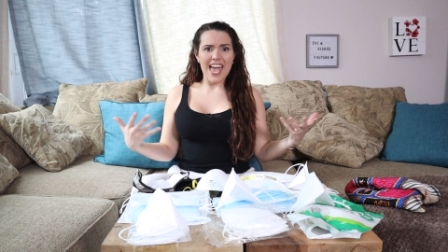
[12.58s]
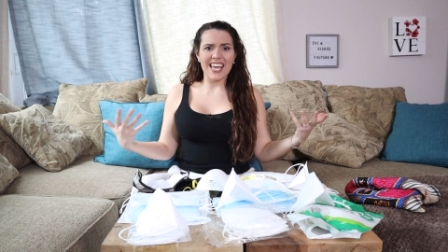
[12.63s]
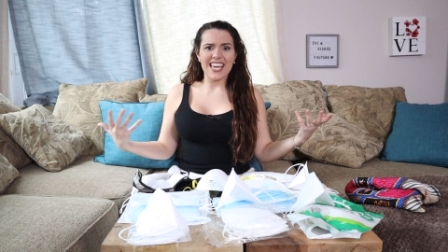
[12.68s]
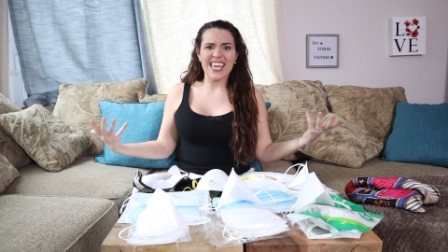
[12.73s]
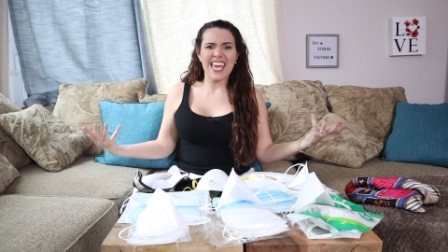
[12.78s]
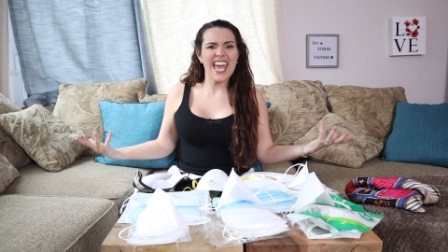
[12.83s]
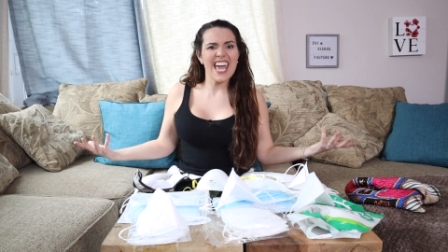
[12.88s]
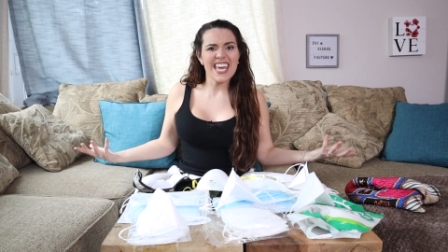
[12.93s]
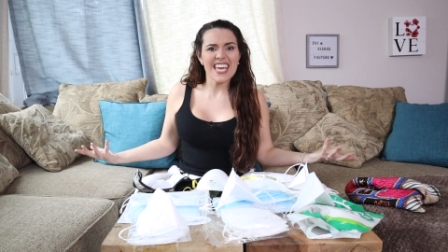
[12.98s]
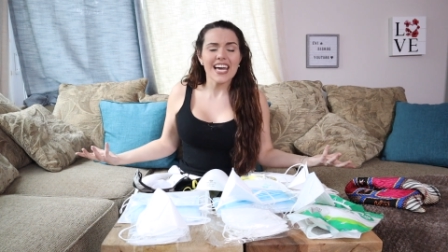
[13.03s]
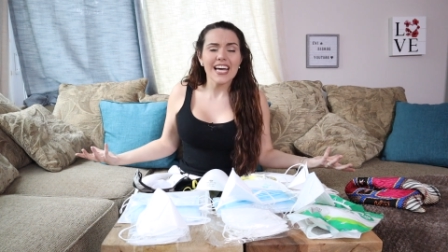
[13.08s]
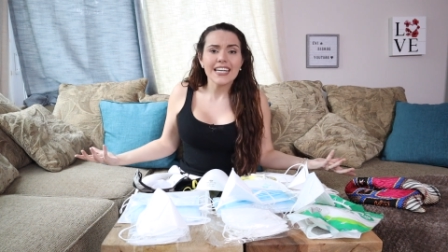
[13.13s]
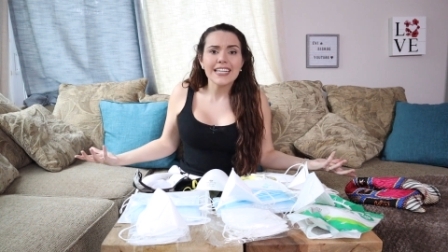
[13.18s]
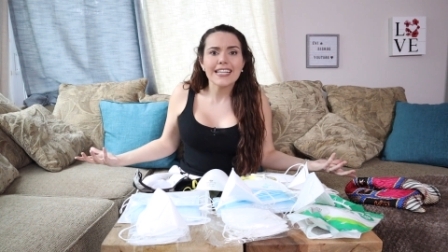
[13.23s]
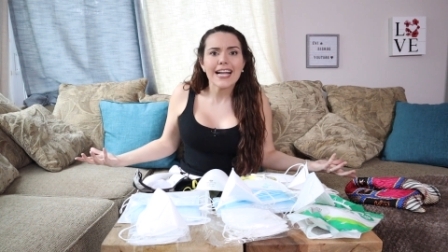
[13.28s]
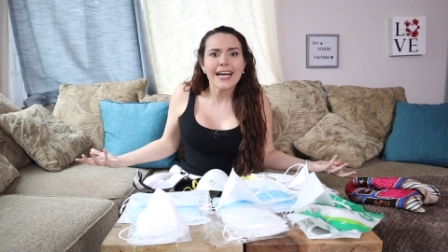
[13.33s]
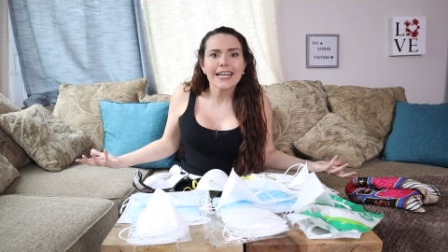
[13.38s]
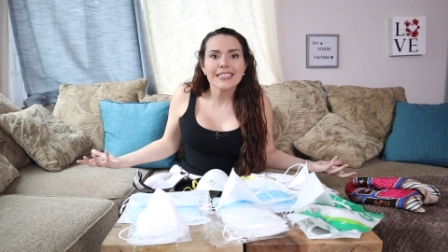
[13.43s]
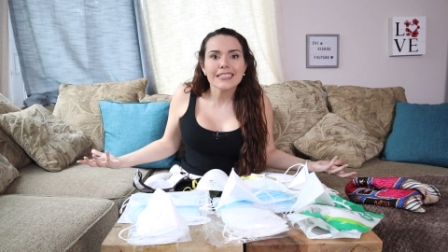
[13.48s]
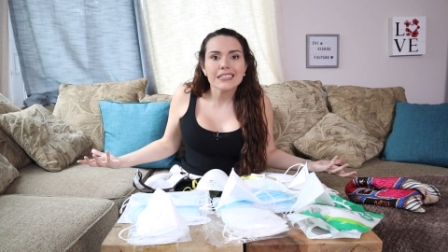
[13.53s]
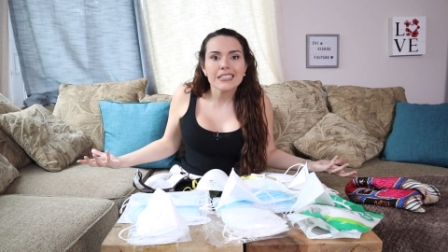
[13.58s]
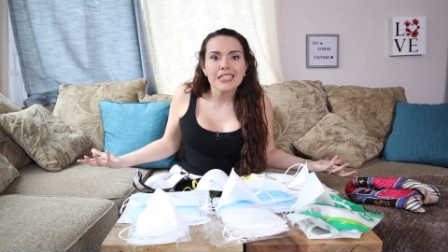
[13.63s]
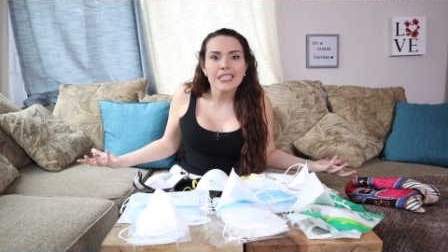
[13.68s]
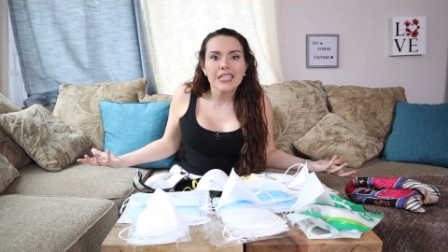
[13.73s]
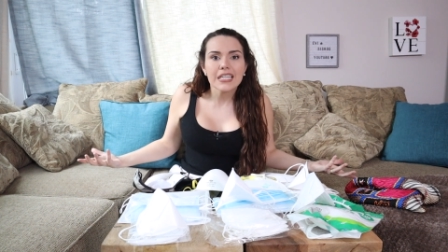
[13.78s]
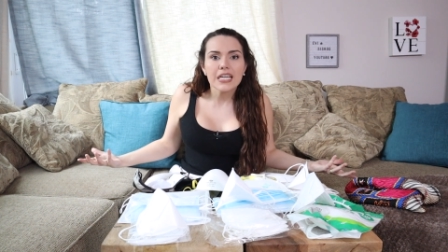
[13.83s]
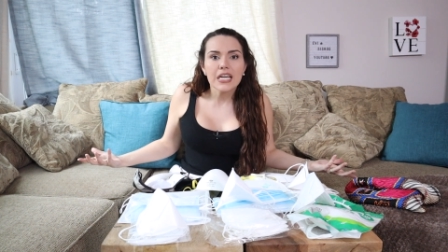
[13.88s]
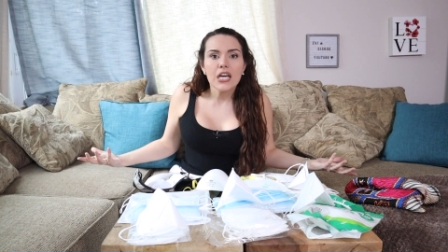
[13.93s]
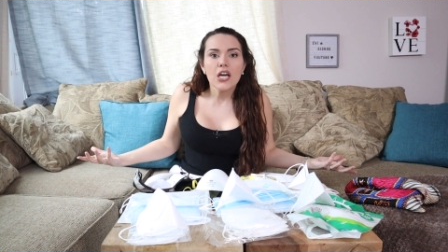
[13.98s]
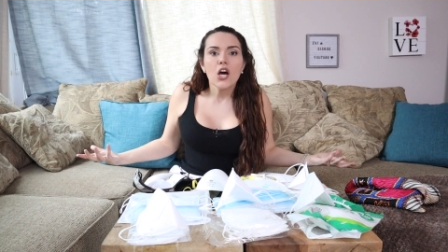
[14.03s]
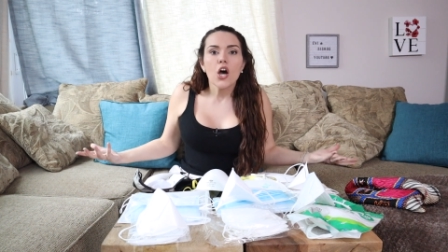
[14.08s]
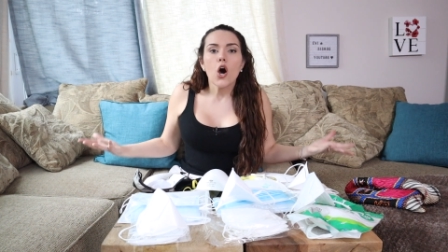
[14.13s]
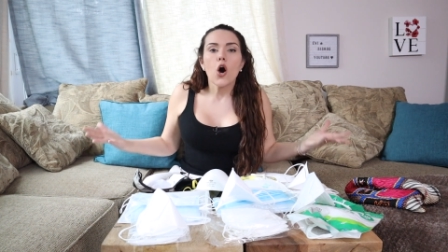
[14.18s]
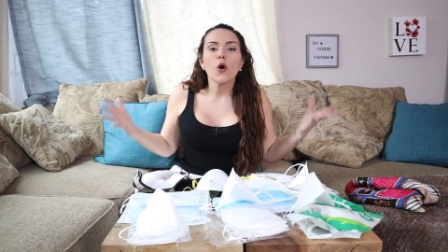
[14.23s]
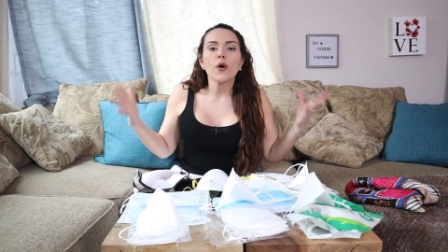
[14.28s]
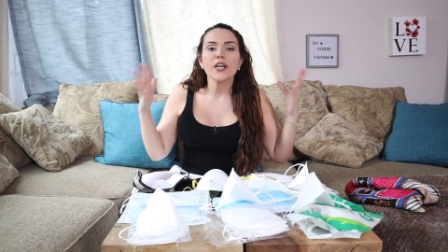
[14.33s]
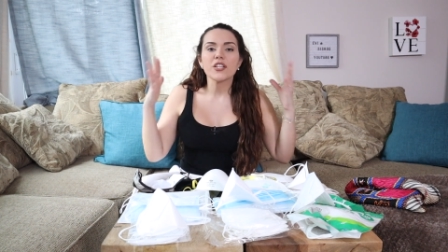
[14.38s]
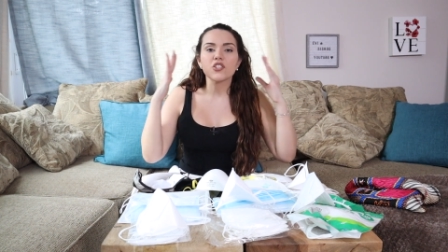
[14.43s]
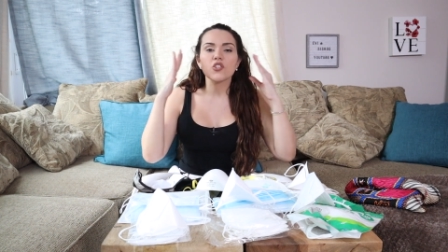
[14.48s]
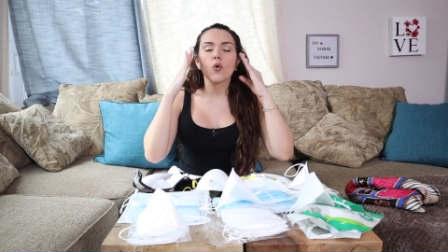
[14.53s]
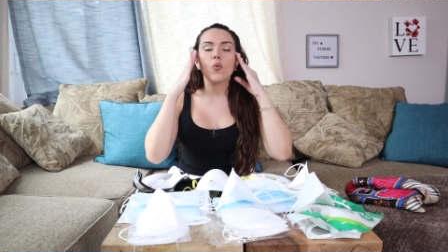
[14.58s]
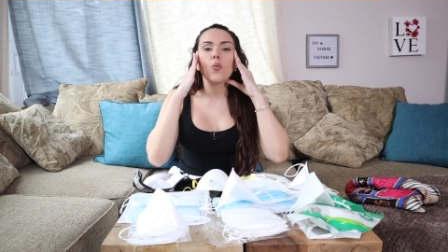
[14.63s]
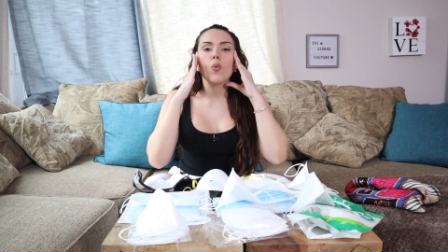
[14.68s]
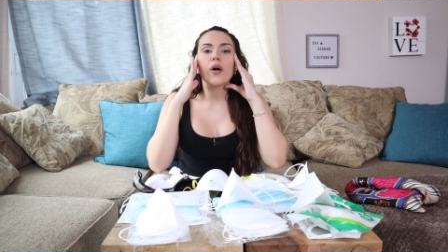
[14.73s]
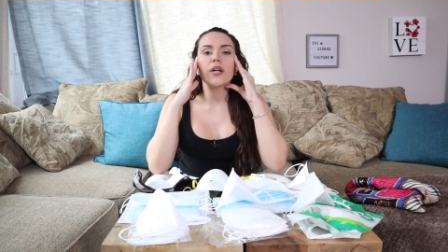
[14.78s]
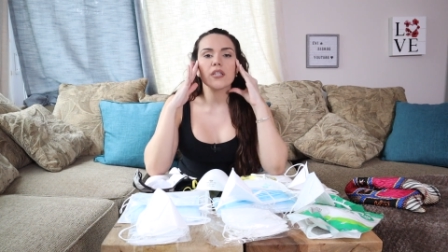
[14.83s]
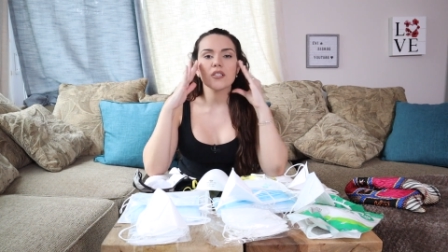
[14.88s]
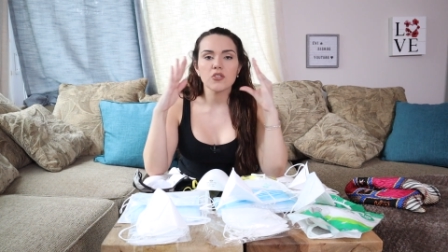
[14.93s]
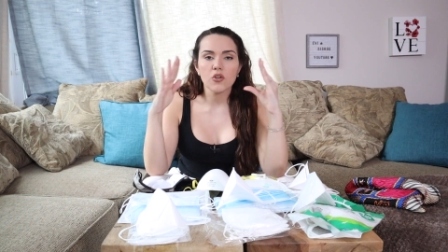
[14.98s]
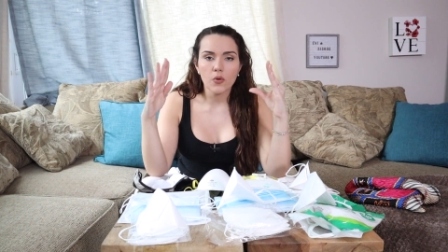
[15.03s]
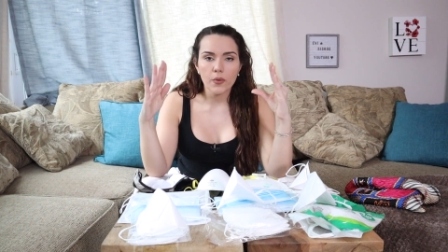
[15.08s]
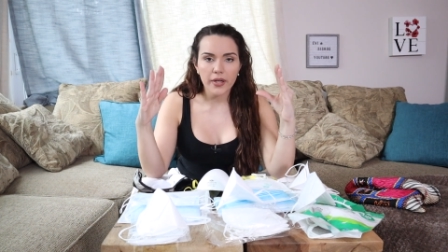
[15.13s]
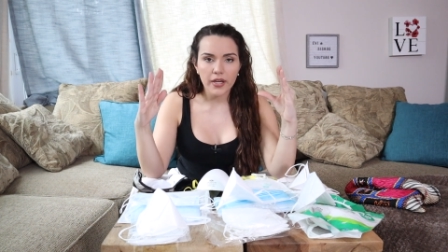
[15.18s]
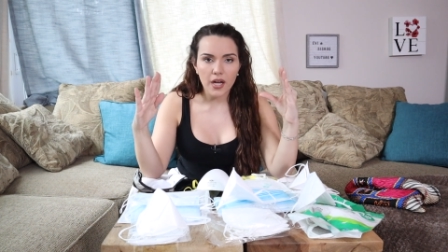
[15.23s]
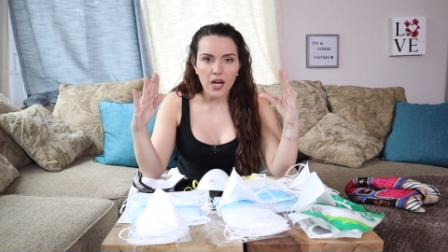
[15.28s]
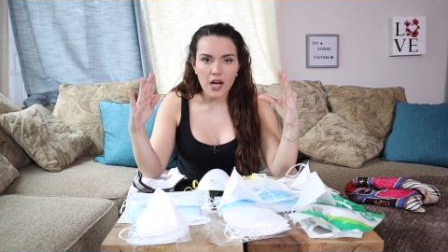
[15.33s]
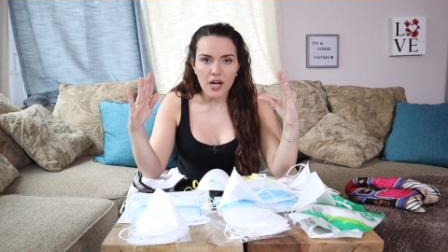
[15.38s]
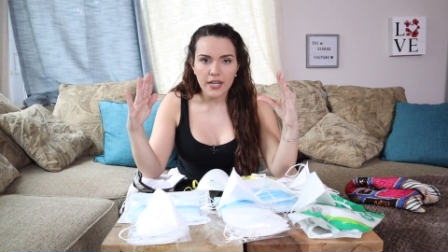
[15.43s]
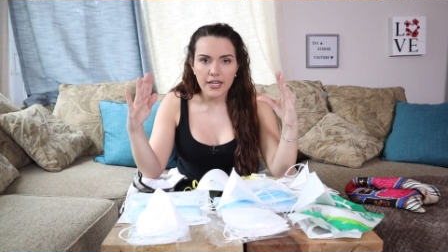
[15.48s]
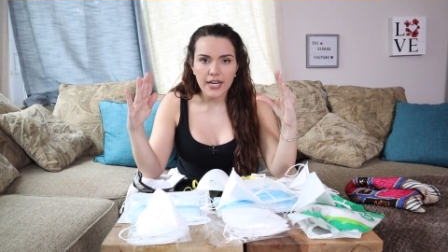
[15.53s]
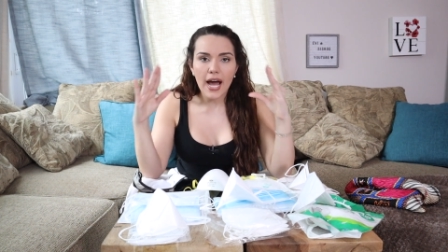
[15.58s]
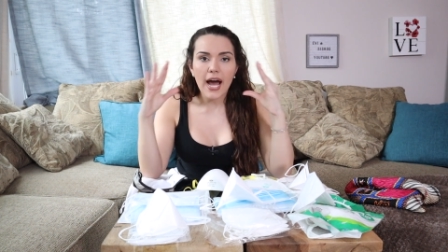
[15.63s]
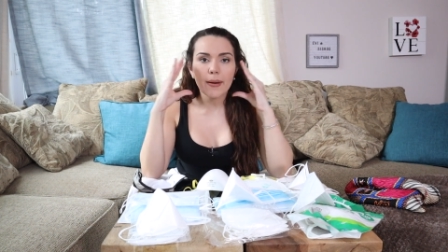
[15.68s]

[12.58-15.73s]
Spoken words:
KN90. Okay, so what is going on?